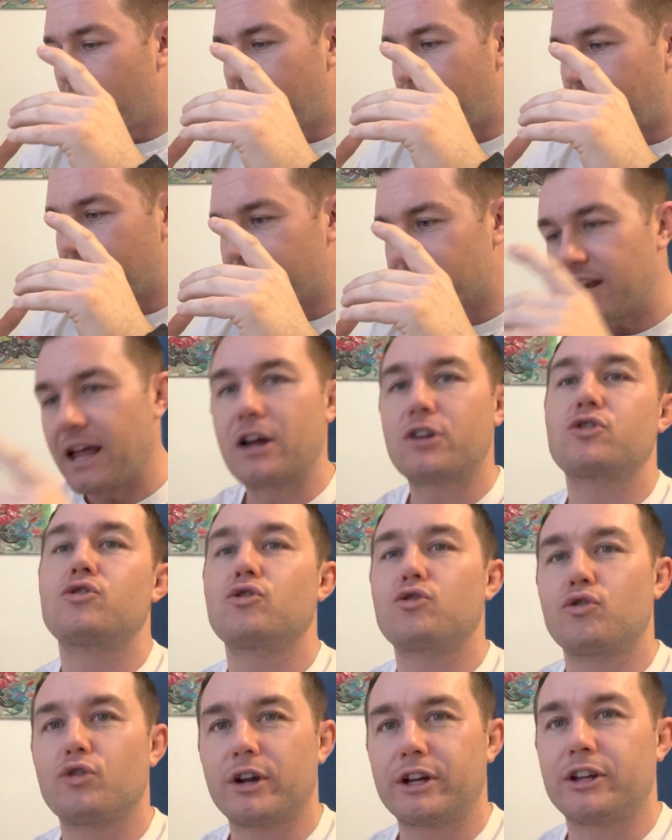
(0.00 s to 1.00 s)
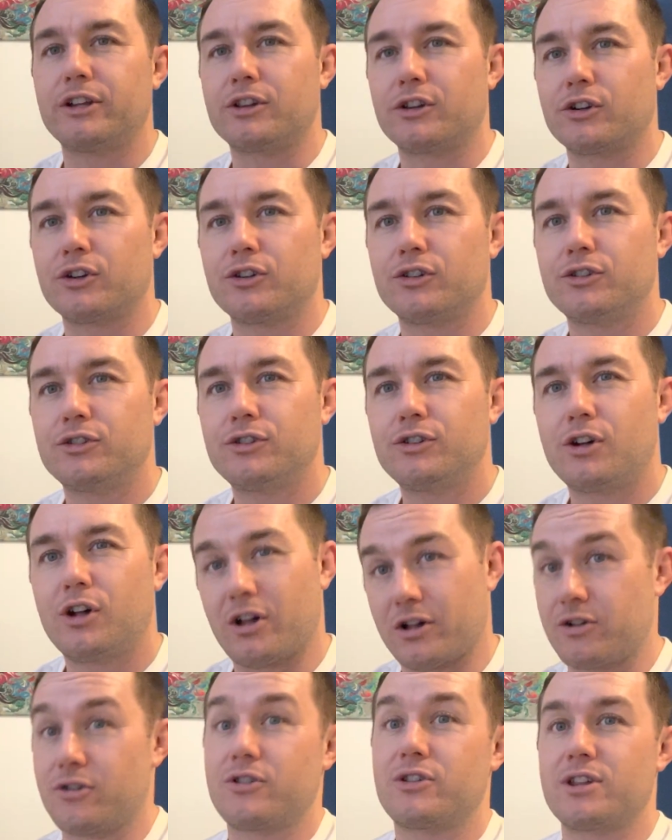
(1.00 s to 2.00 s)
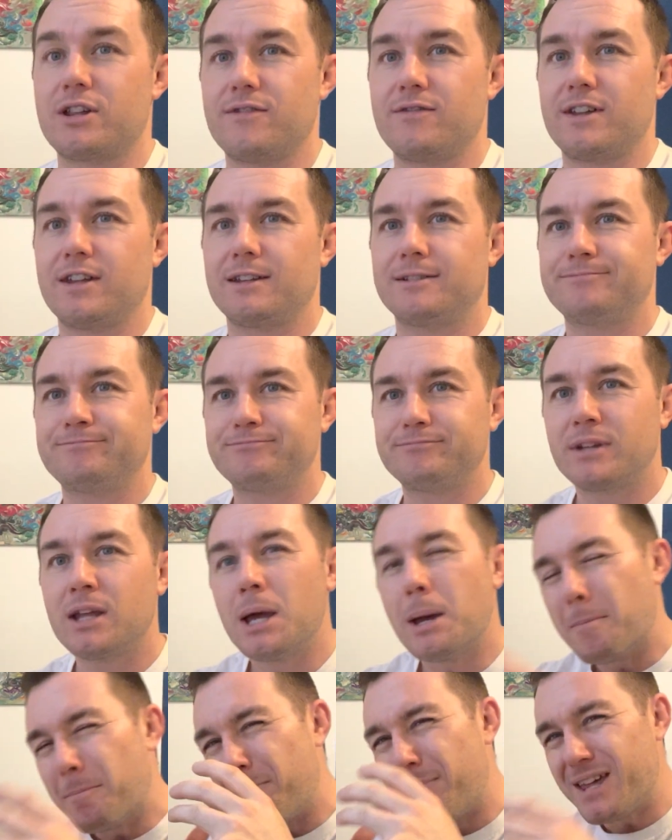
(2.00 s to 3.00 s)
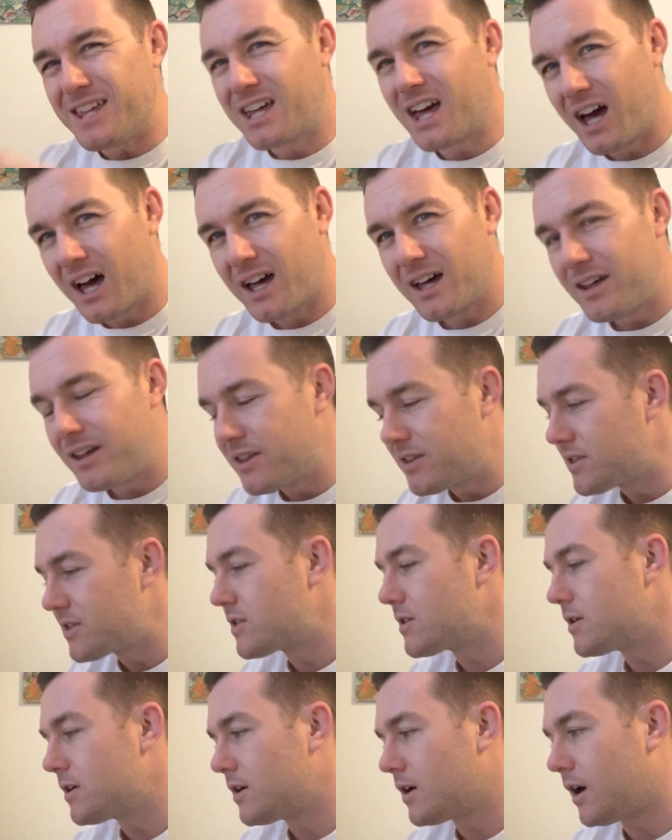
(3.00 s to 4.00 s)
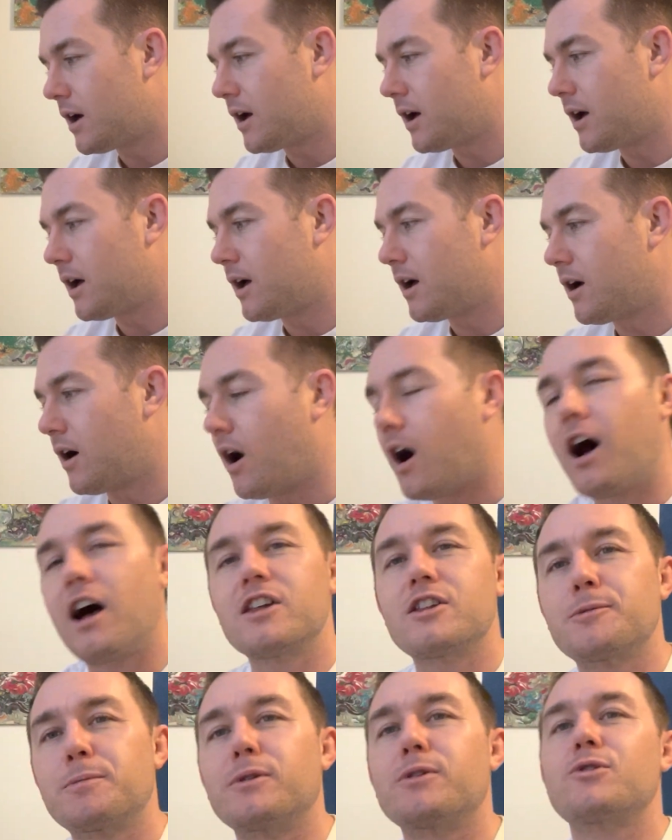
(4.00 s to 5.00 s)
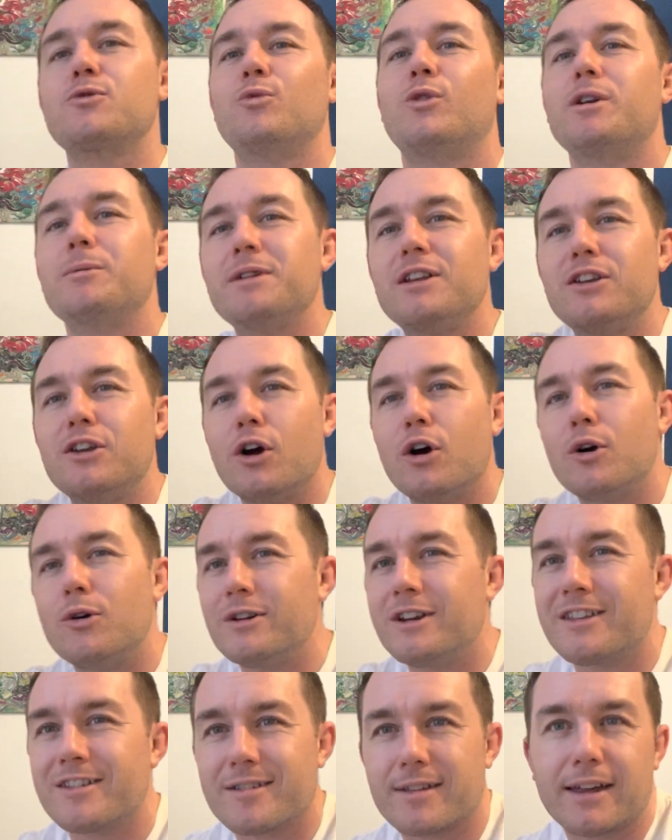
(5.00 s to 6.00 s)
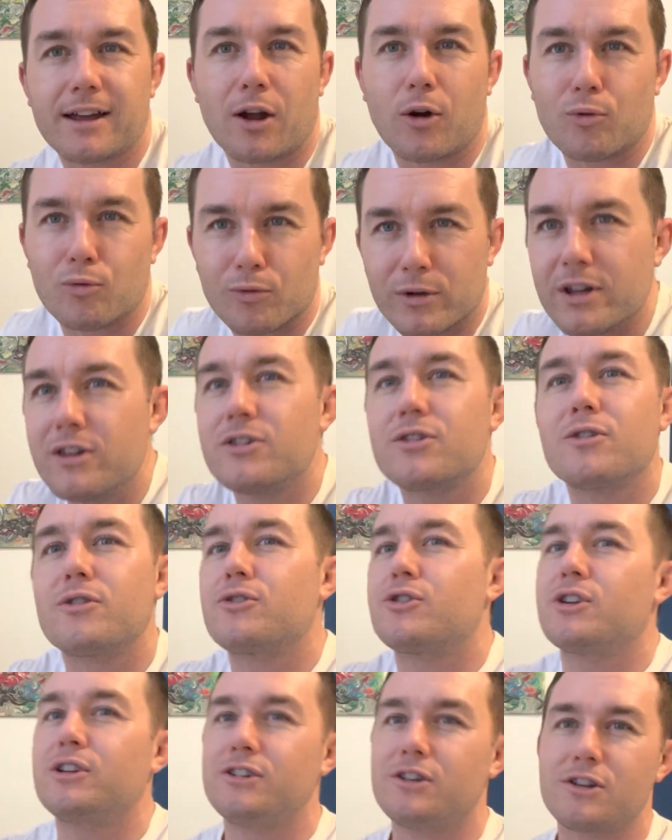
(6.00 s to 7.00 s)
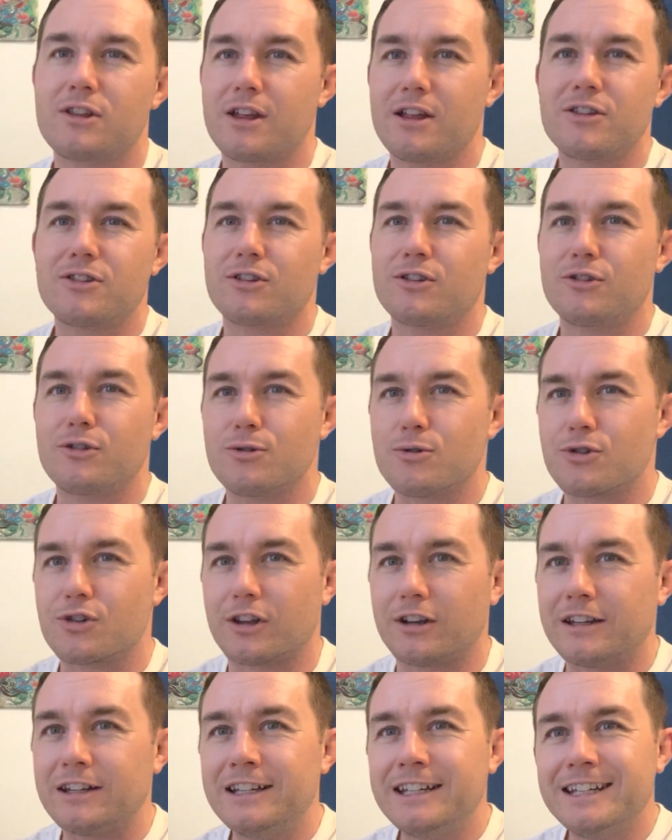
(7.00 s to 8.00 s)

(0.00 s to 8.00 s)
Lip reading: as an extracurricular on your CV, because hospitals want to be known as like a research institution.